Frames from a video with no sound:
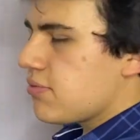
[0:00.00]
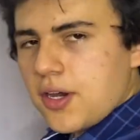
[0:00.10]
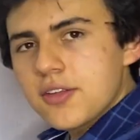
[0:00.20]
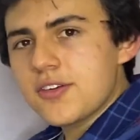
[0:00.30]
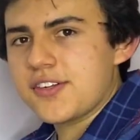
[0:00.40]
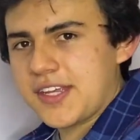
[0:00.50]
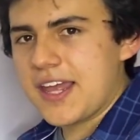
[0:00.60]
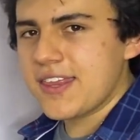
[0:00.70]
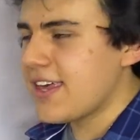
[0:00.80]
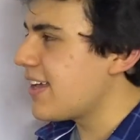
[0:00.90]

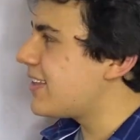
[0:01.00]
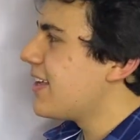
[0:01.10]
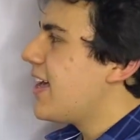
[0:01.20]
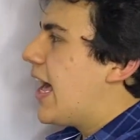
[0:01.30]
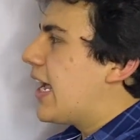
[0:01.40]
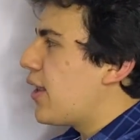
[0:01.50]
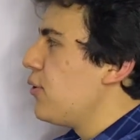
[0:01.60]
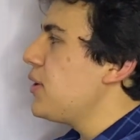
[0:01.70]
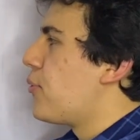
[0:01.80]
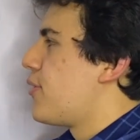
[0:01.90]
understand that it
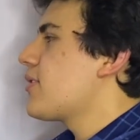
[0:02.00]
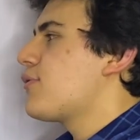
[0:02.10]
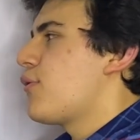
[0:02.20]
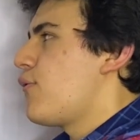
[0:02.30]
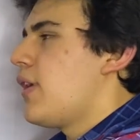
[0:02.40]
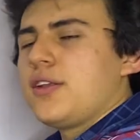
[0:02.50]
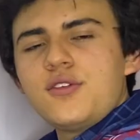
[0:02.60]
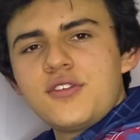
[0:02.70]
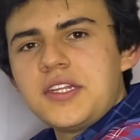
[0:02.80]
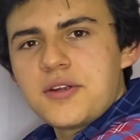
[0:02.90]
only works for
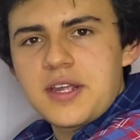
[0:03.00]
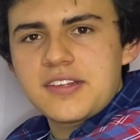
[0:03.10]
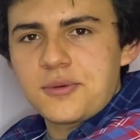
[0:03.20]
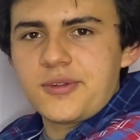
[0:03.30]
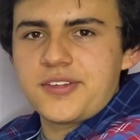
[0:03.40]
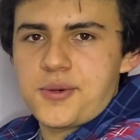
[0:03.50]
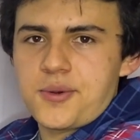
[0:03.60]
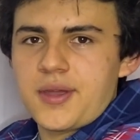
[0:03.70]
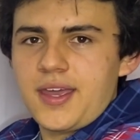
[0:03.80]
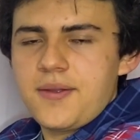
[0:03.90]
values near x equals 0,
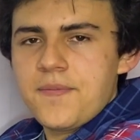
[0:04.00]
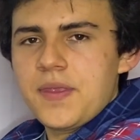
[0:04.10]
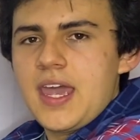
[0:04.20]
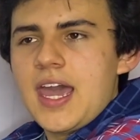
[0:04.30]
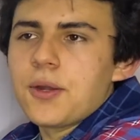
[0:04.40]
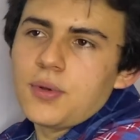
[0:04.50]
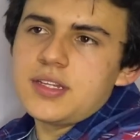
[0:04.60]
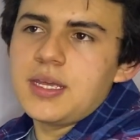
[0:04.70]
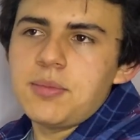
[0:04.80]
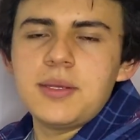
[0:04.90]
okay? And well,
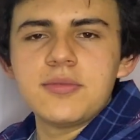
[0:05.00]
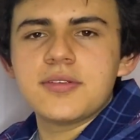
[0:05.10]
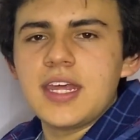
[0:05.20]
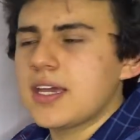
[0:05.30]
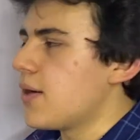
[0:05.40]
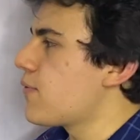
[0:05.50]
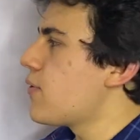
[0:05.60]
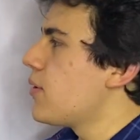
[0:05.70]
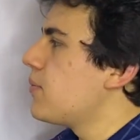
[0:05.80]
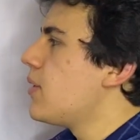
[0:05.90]
the memes, they come
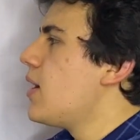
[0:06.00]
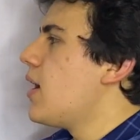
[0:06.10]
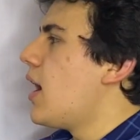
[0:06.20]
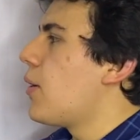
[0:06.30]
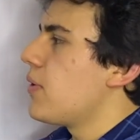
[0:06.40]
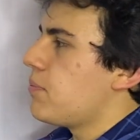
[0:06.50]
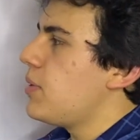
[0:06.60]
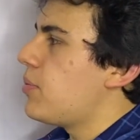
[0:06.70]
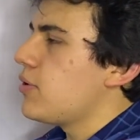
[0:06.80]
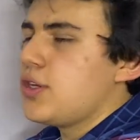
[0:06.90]
from when
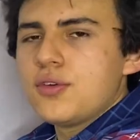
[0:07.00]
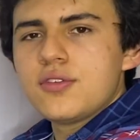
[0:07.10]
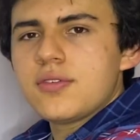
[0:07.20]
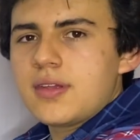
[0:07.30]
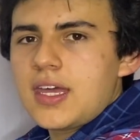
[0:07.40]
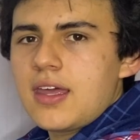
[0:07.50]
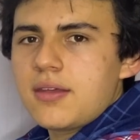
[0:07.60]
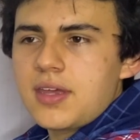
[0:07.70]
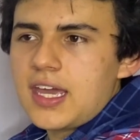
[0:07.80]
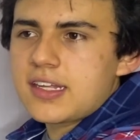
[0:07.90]
people use
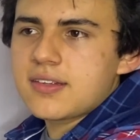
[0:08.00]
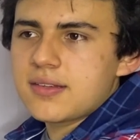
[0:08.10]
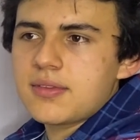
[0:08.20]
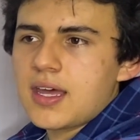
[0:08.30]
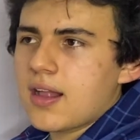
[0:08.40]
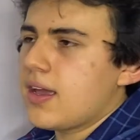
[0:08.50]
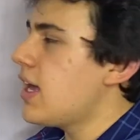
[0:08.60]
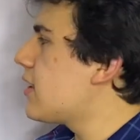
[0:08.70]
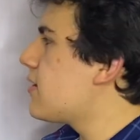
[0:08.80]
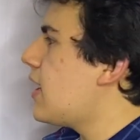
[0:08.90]
x
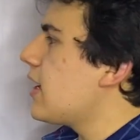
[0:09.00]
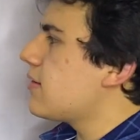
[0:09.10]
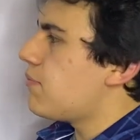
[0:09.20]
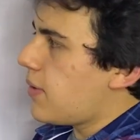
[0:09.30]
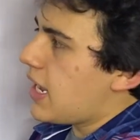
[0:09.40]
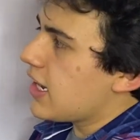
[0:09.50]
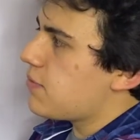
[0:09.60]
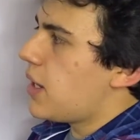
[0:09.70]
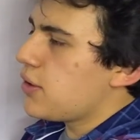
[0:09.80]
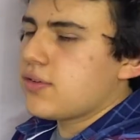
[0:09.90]
values
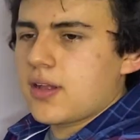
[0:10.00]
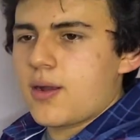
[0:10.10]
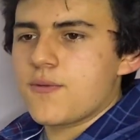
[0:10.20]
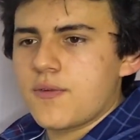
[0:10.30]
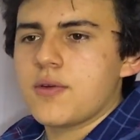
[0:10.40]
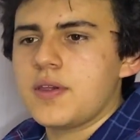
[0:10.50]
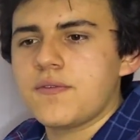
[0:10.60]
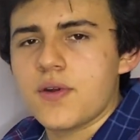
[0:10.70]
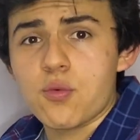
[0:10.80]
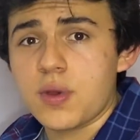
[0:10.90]
that are very
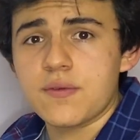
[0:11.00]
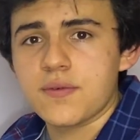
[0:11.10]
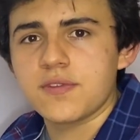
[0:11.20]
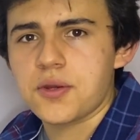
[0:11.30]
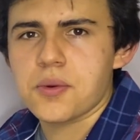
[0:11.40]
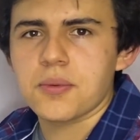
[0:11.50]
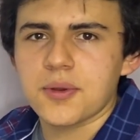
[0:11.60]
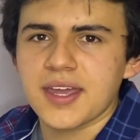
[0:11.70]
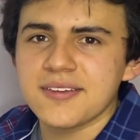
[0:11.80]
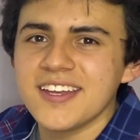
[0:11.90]
far away from 0,
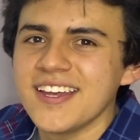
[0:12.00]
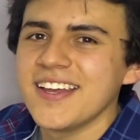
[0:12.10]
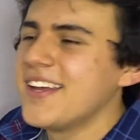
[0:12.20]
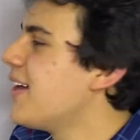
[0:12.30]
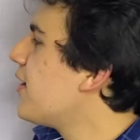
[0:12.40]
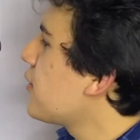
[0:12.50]
okay? So